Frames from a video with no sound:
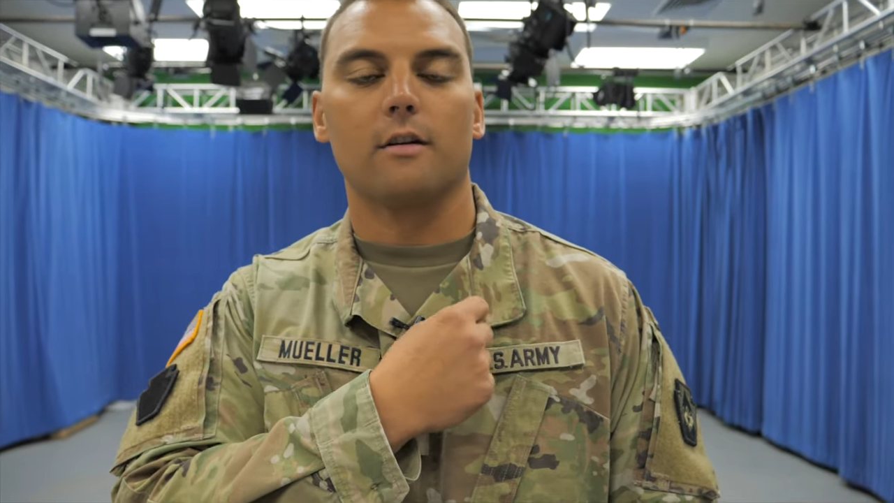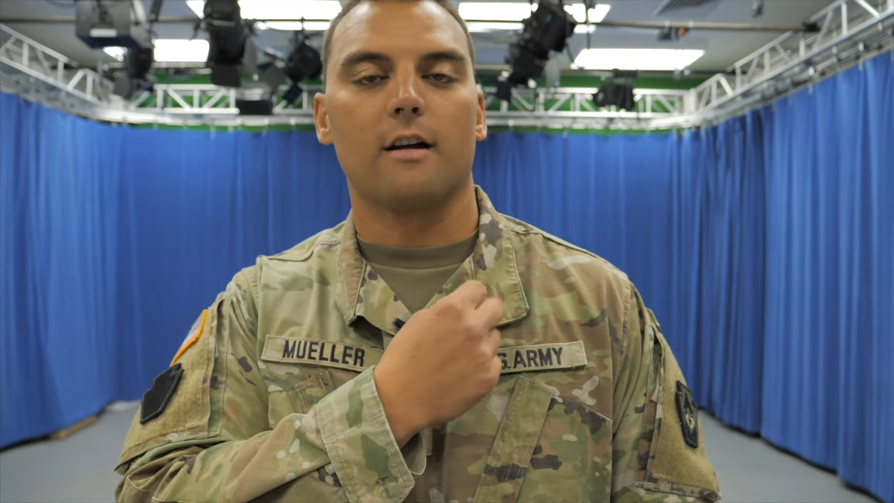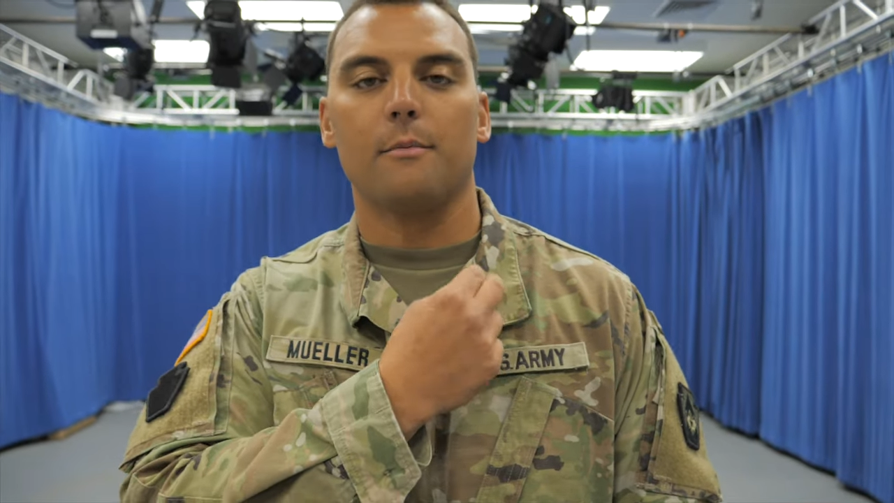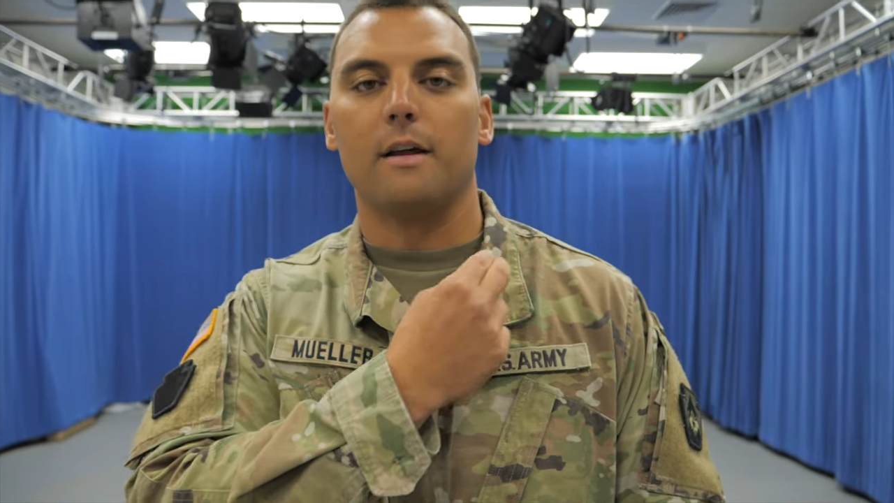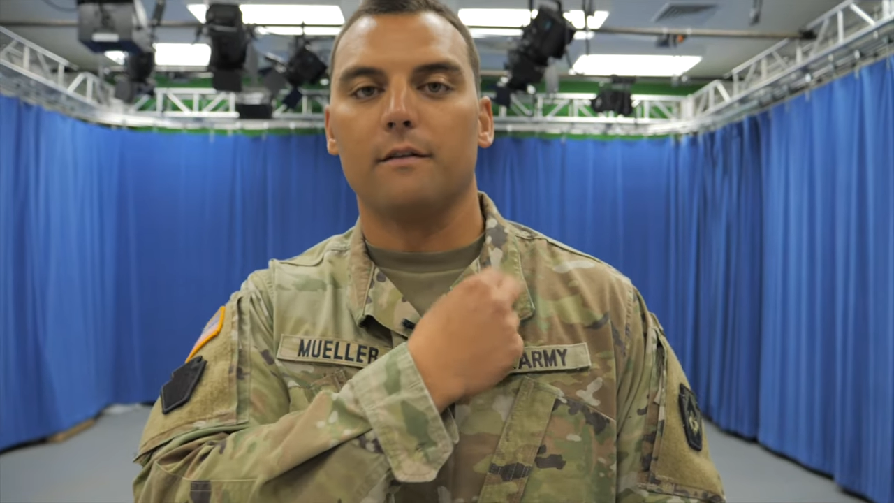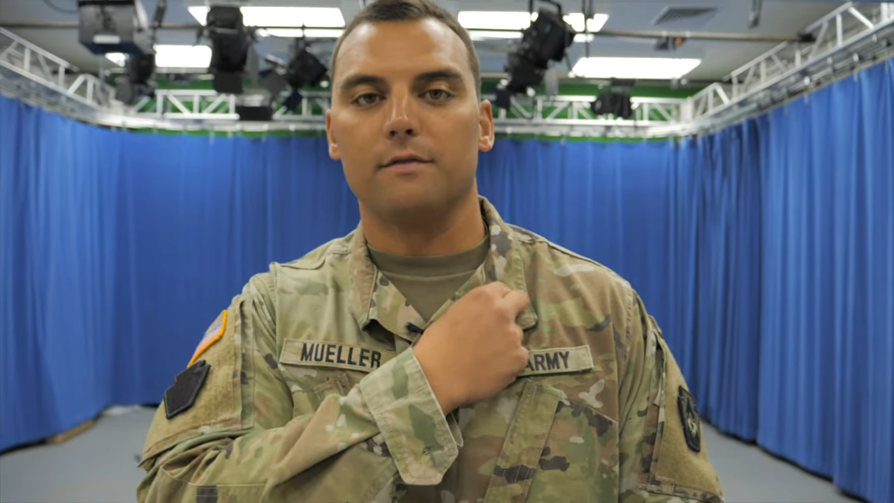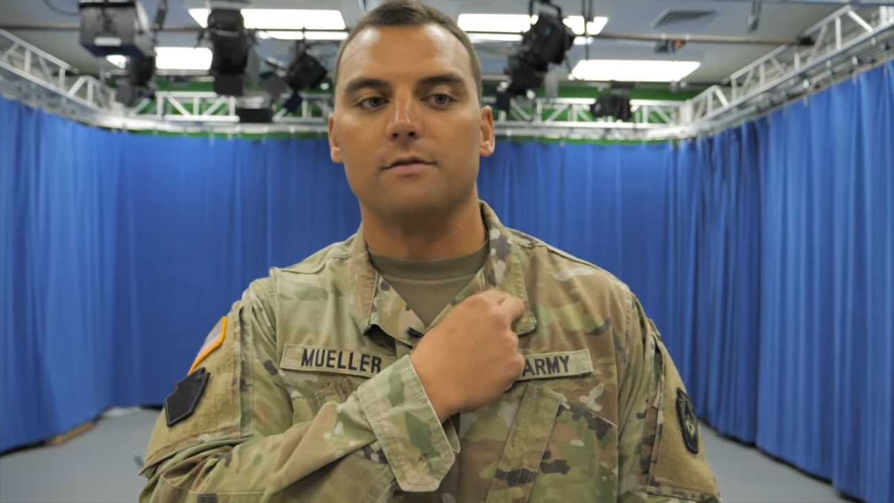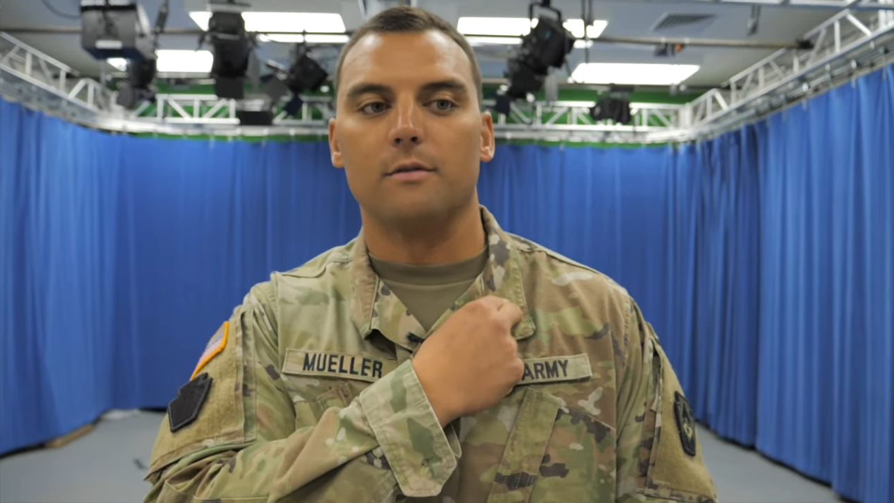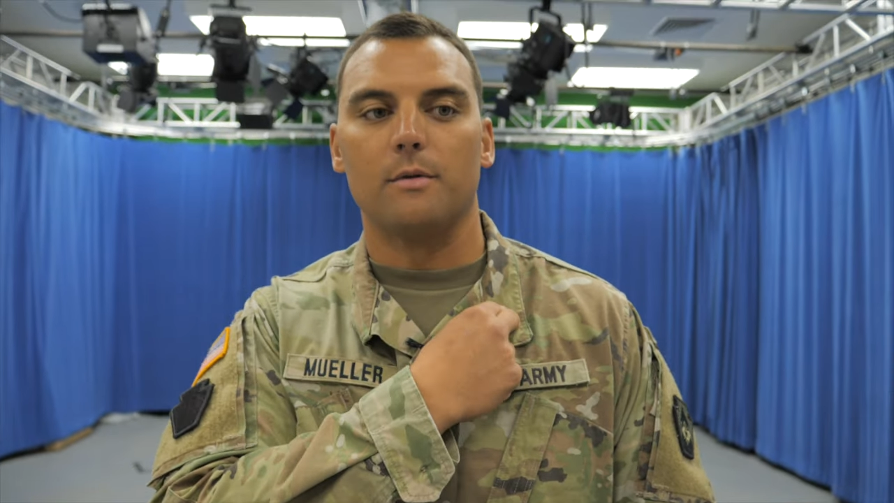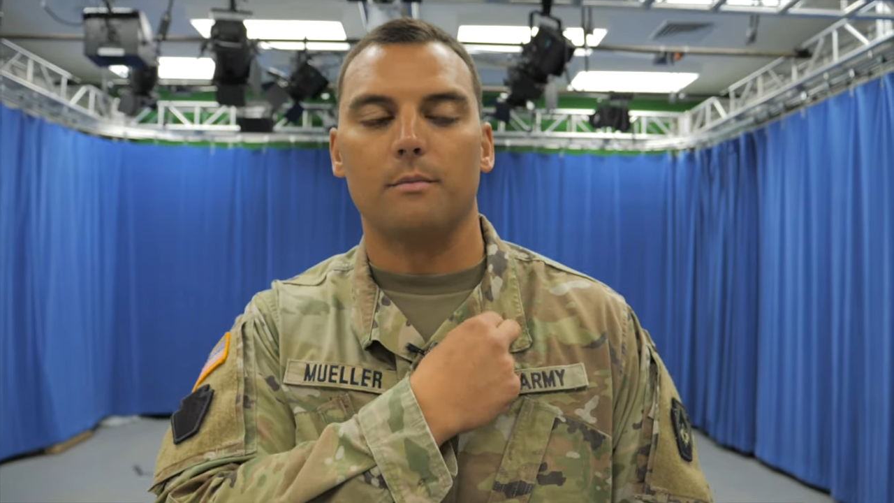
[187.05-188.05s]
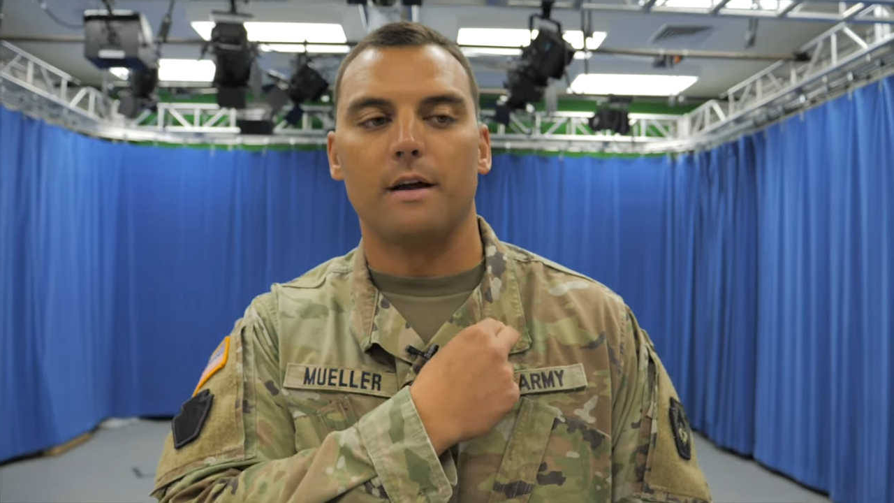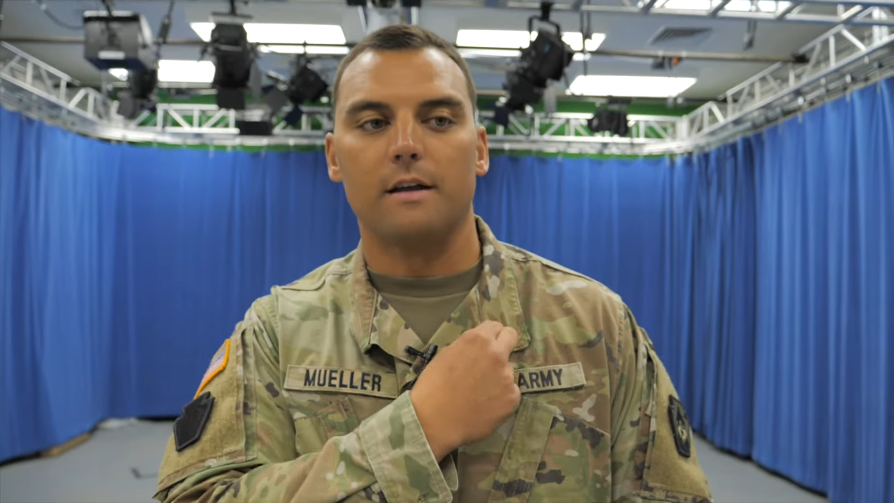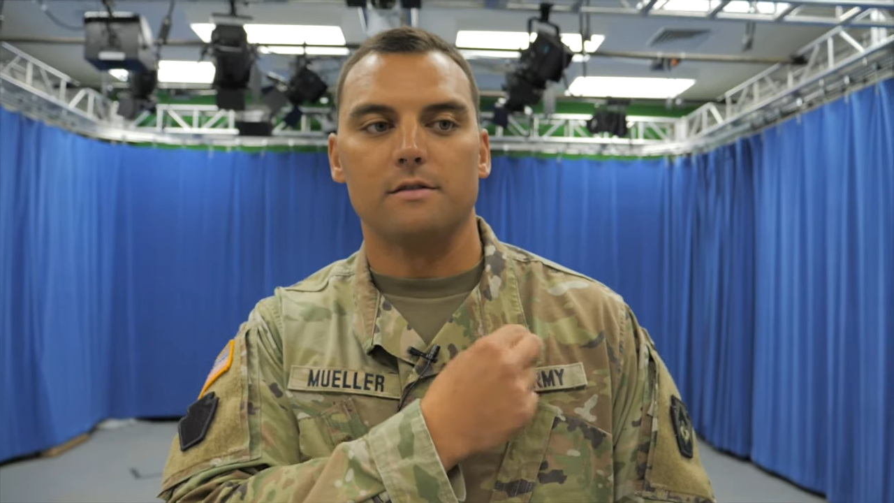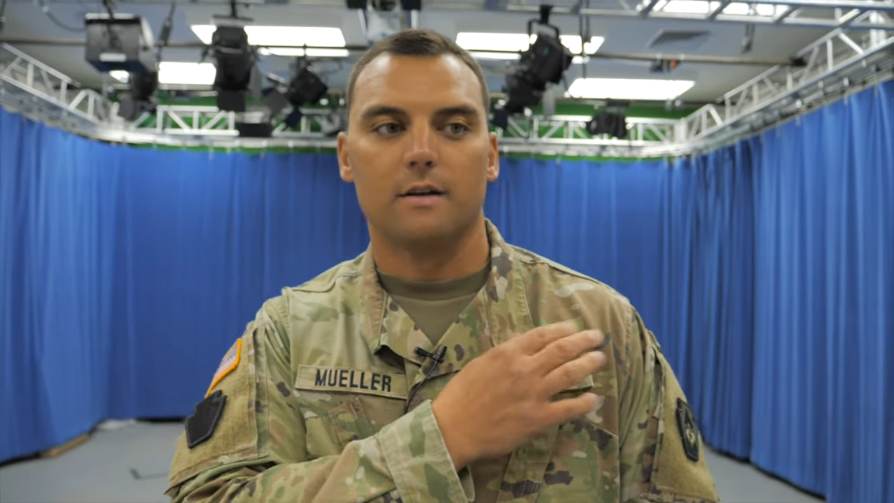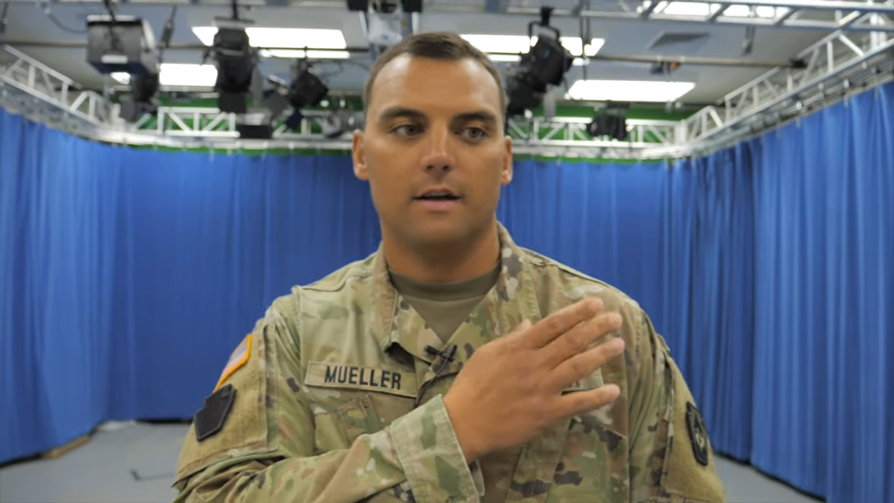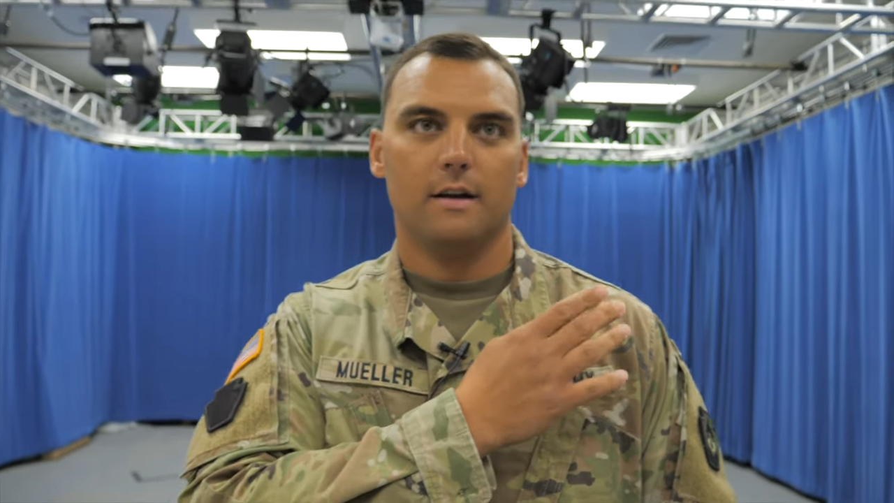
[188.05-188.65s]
a combat infantryman badge.